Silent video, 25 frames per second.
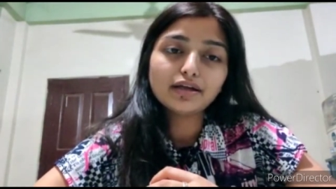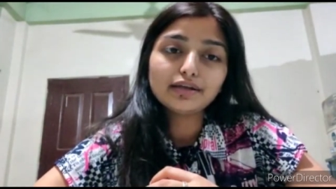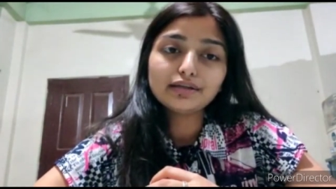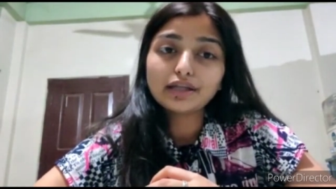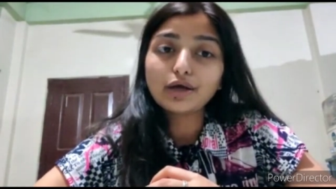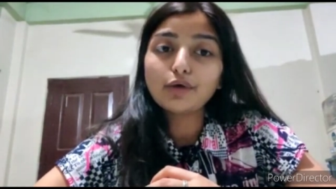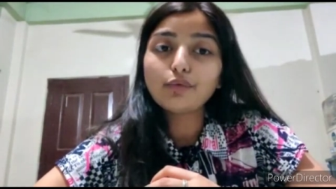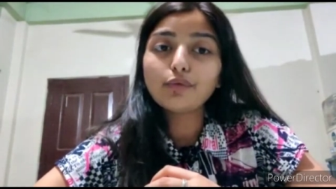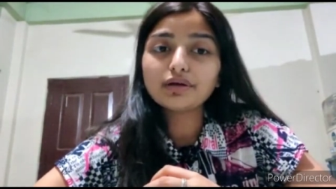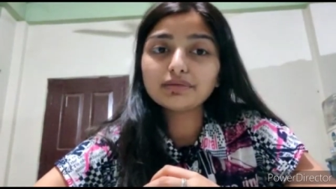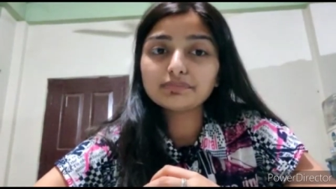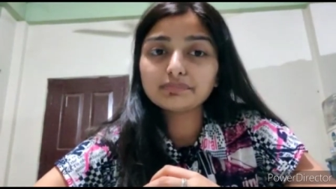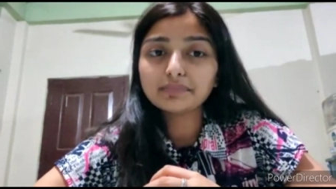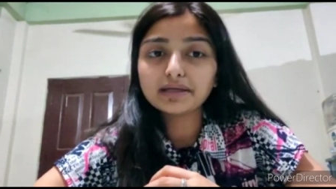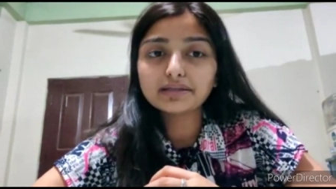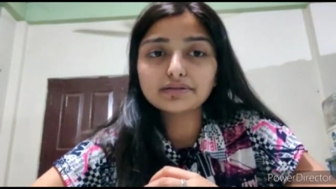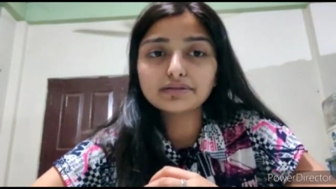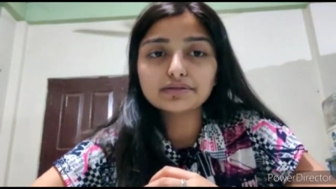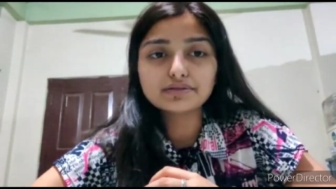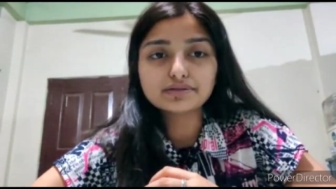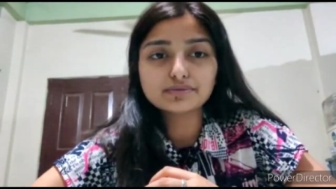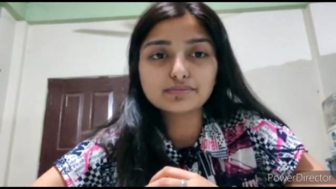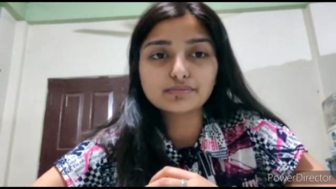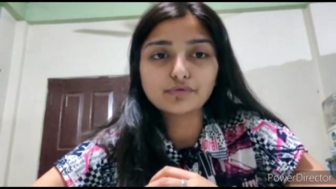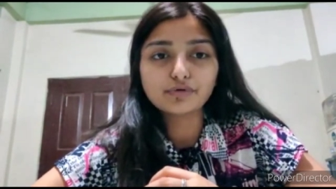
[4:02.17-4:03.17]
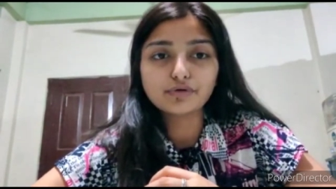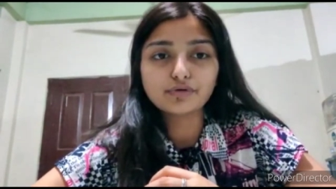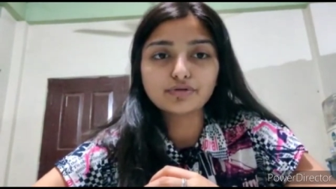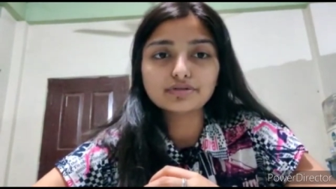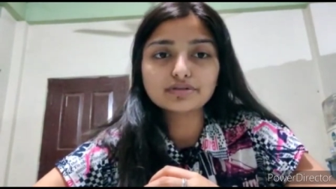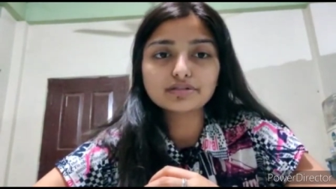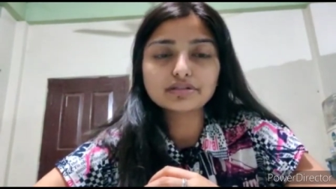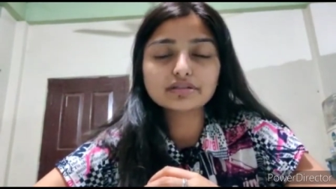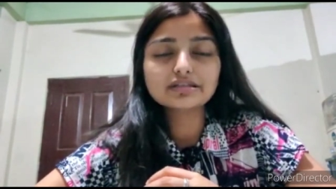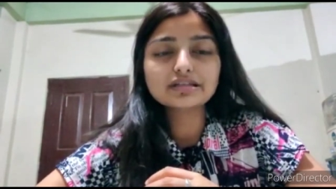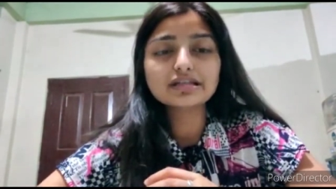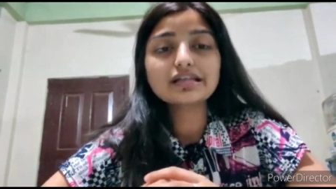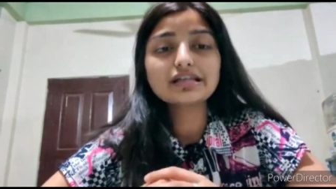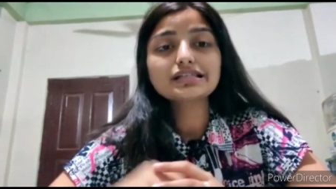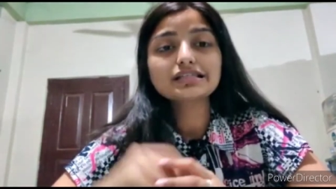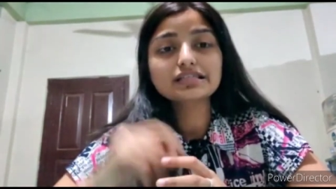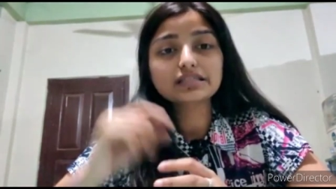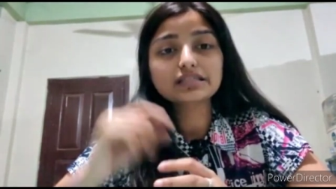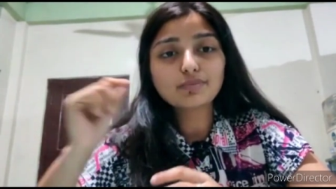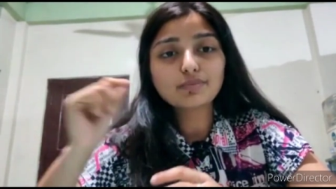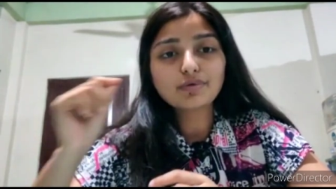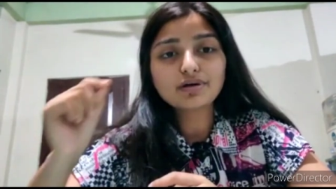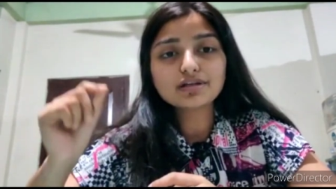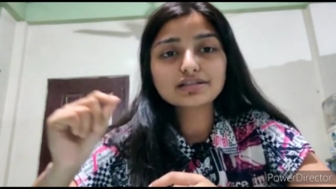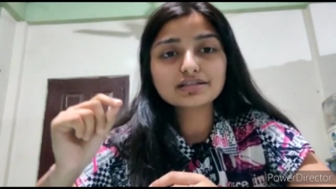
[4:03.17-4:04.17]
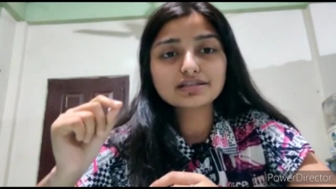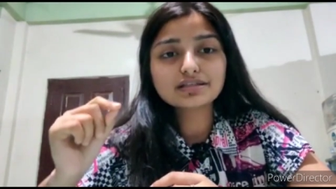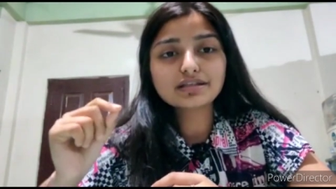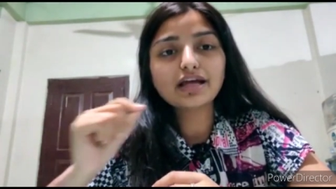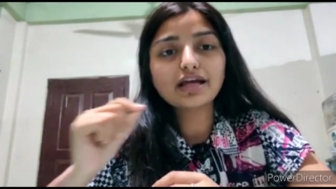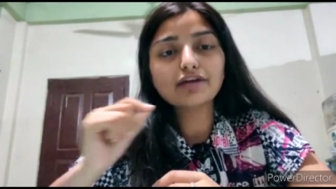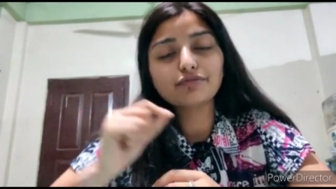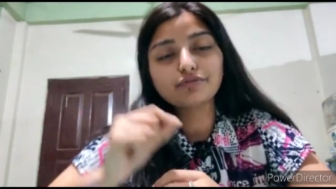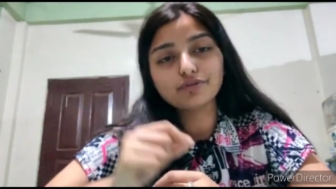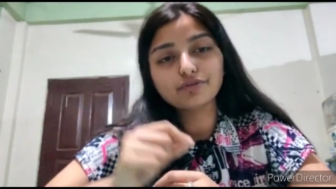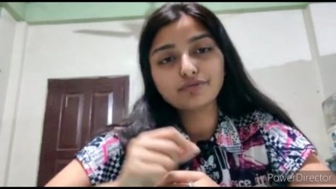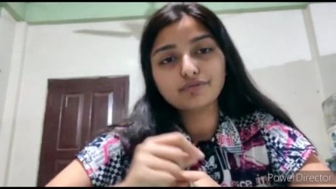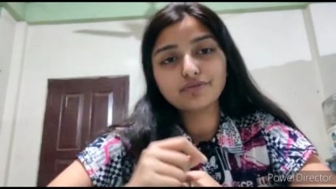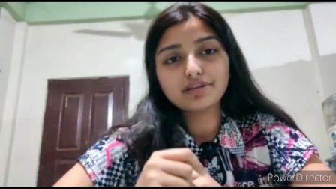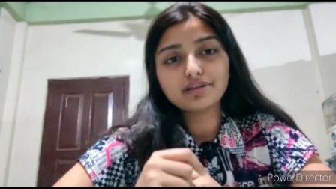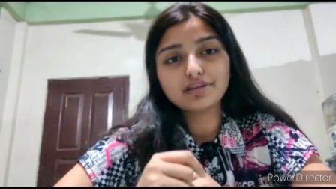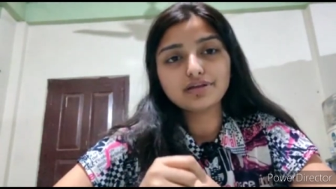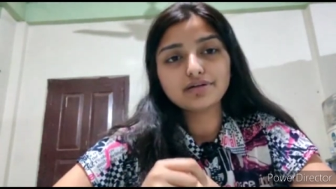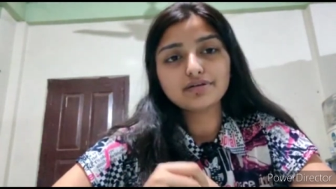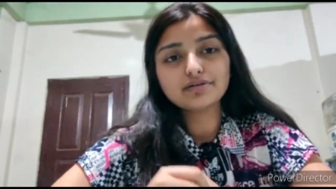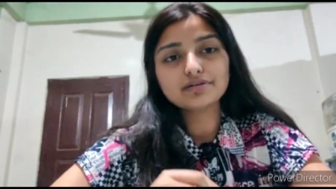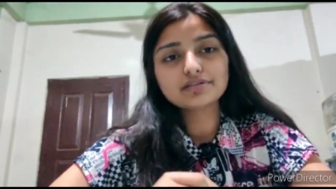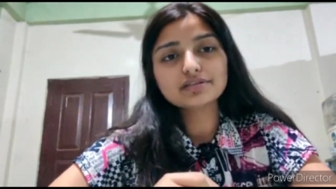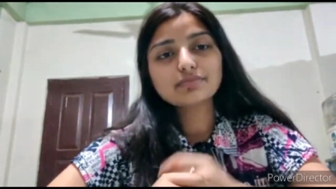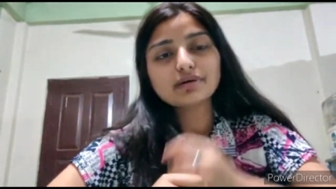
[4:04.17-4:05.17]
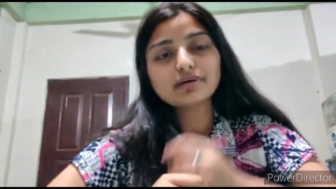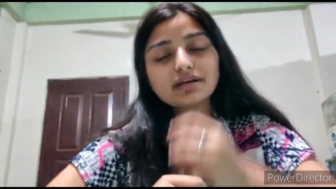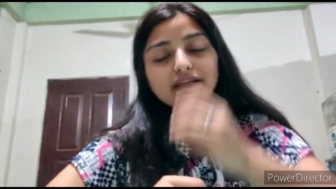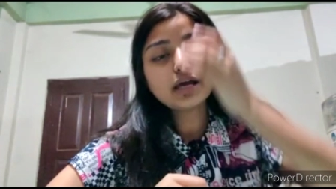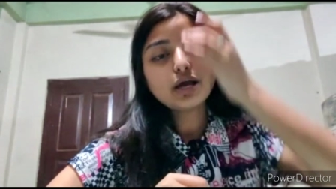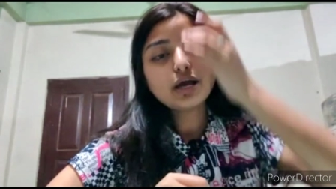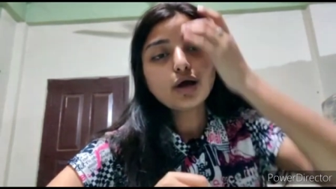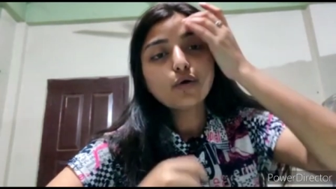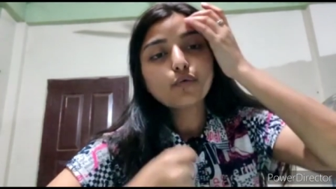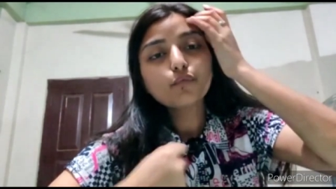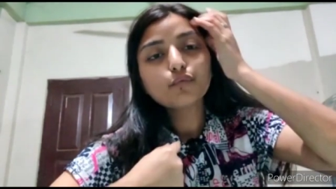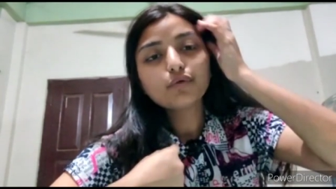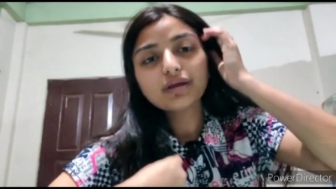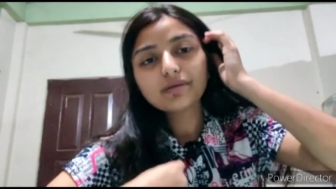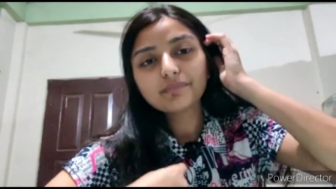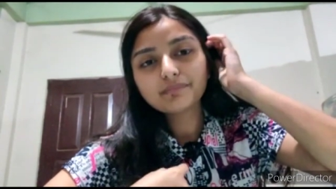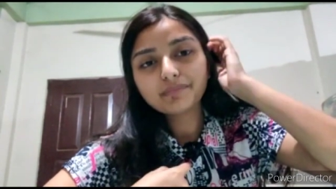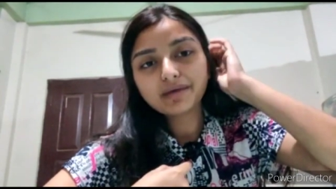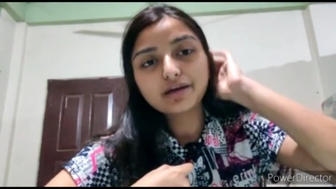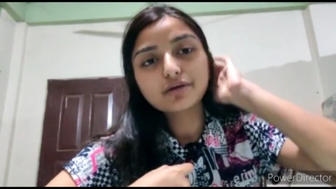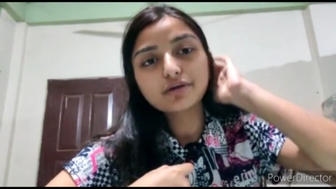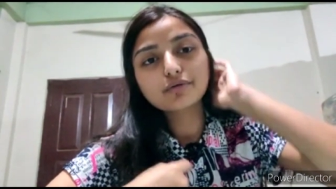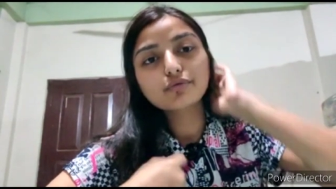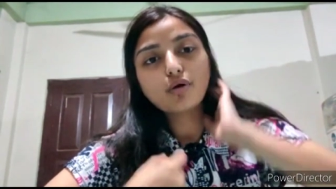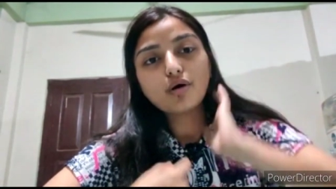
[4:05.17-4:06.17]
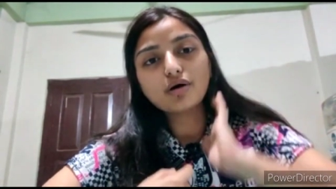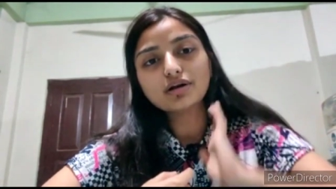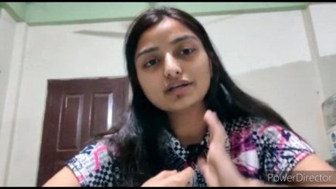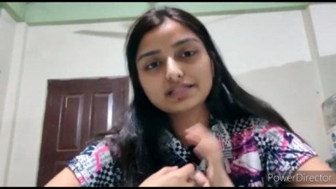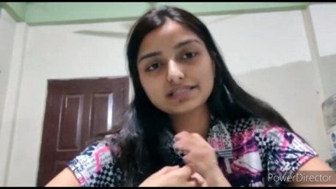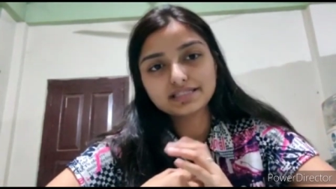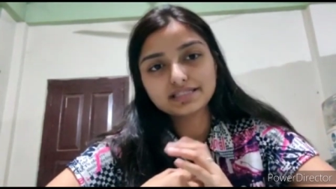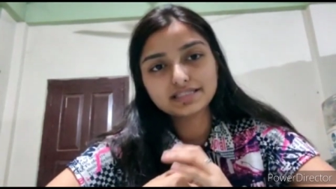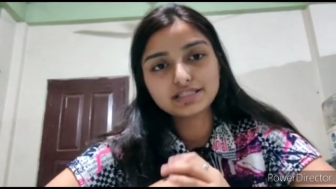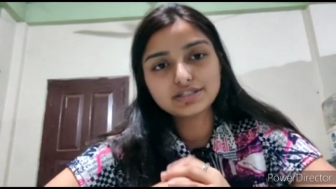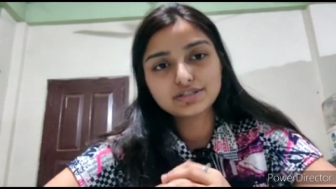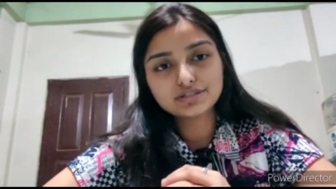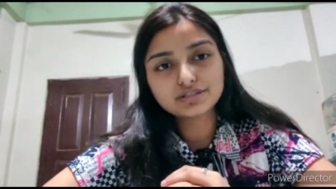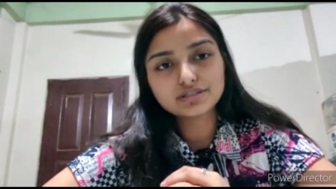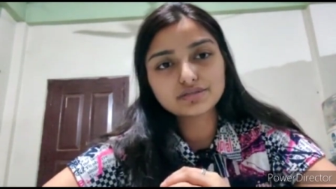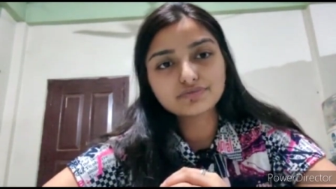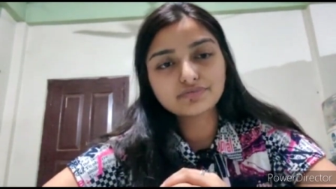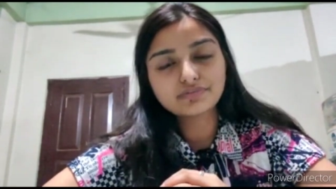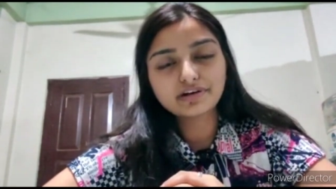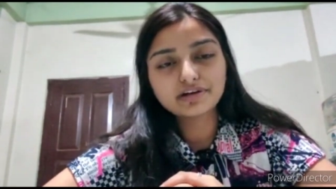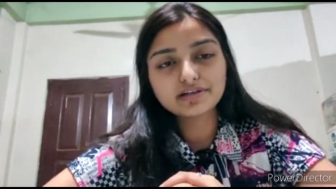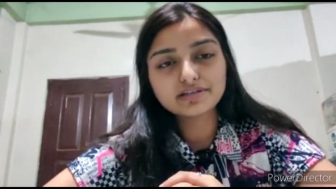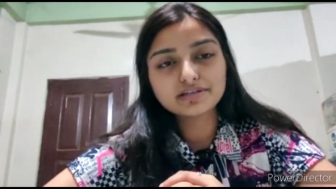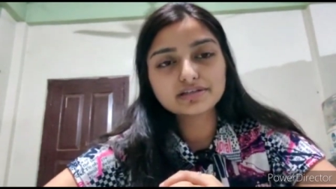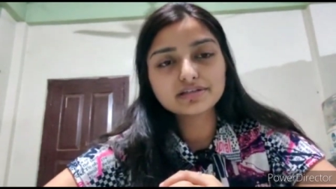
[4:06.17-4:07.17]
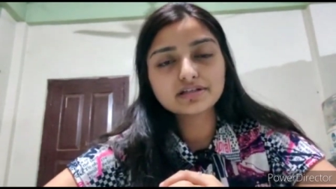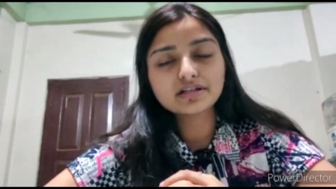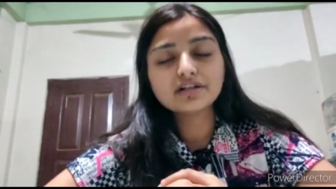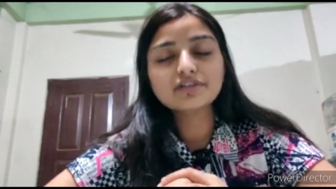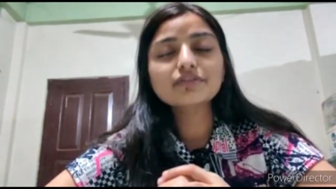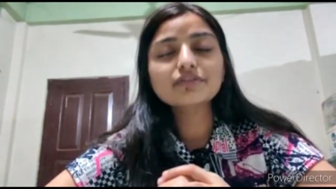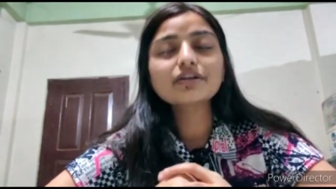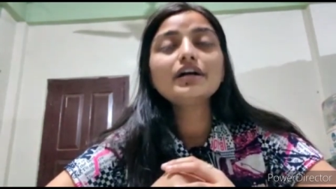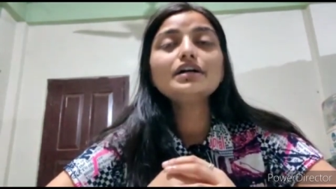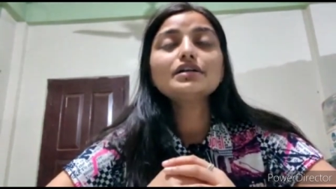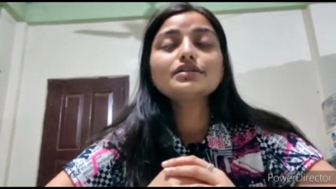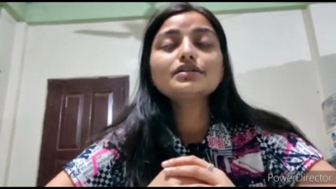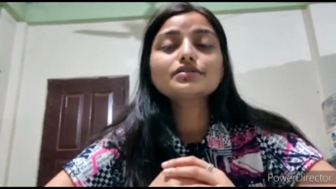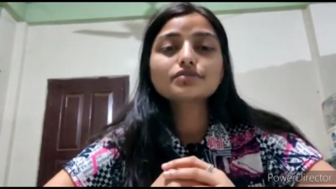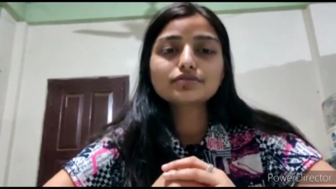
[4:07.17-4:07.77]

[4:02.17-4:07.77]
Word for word: Now what matters most? Someone's life or videos, but we make wrong decisions for ourselves.